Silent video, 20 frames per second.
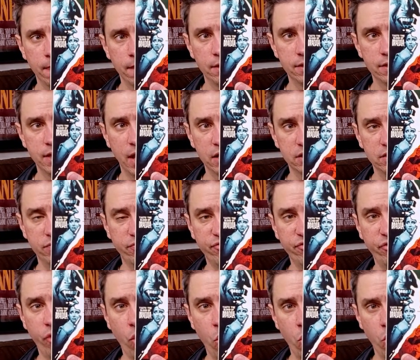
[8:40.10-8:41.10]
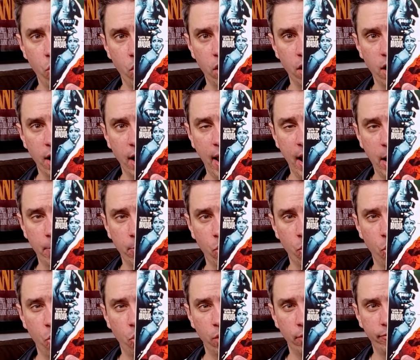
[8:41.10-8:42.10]
This has 4 Hammer
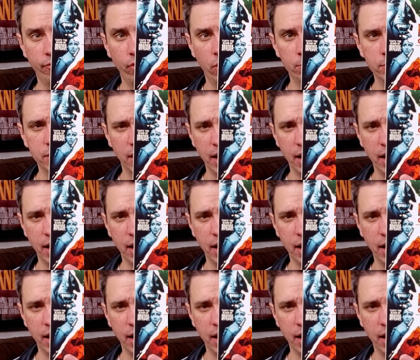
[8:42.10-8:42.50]
horror films,